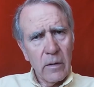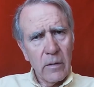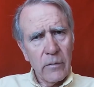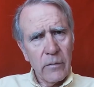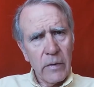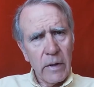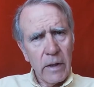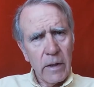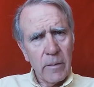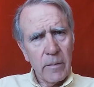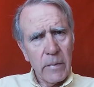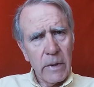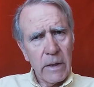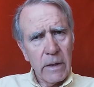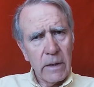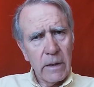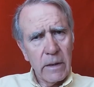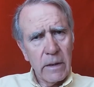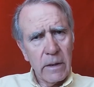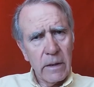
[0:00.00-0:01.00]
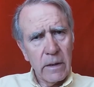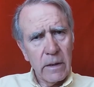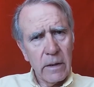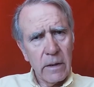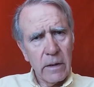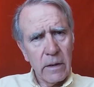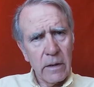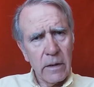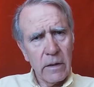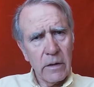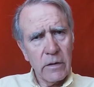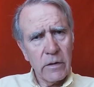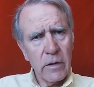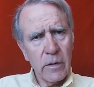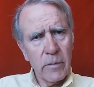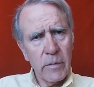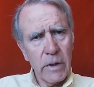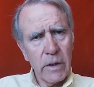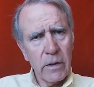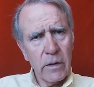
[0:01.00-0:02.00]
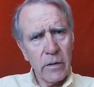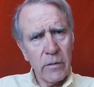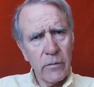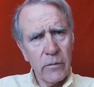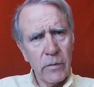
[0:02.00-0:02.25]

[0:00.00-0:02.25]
or verb, is a being